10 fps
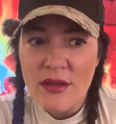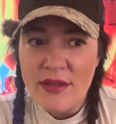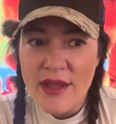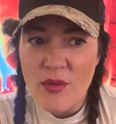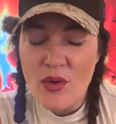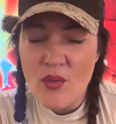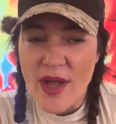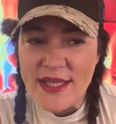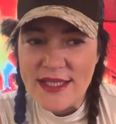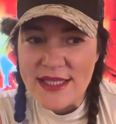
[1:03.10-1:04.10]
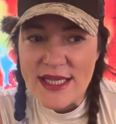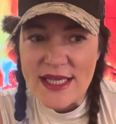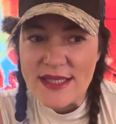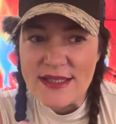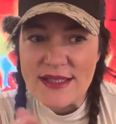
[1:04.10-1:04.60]
They were wet
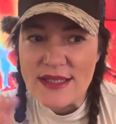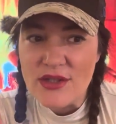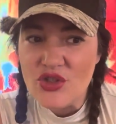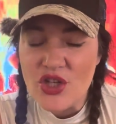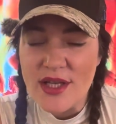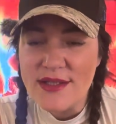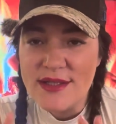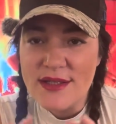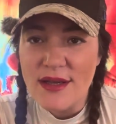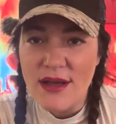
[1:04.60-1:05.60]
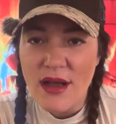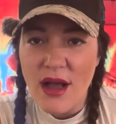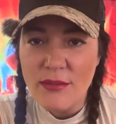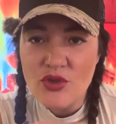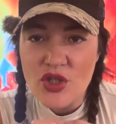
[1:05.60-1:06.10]
sticks. Just,
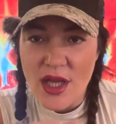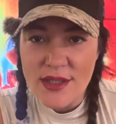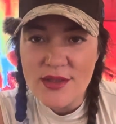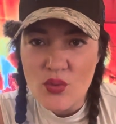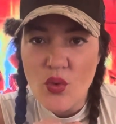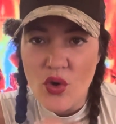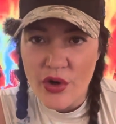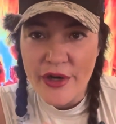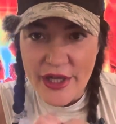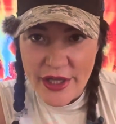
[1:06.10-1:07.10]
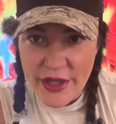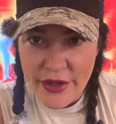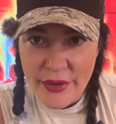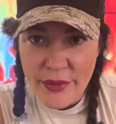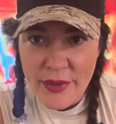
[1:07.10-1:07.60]
I'm just warning
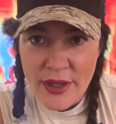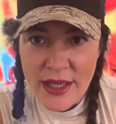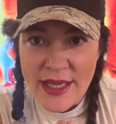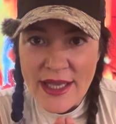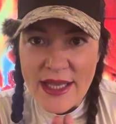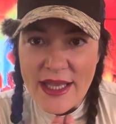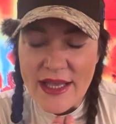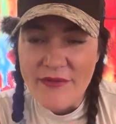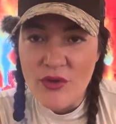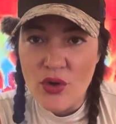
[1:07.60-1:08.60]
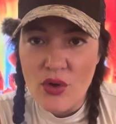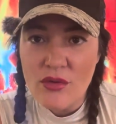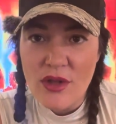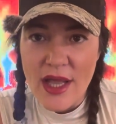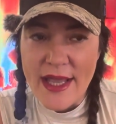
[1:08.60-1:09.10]
you, if you don't
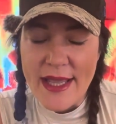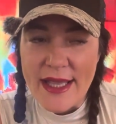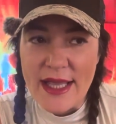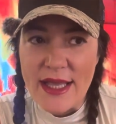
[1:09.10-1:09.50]
like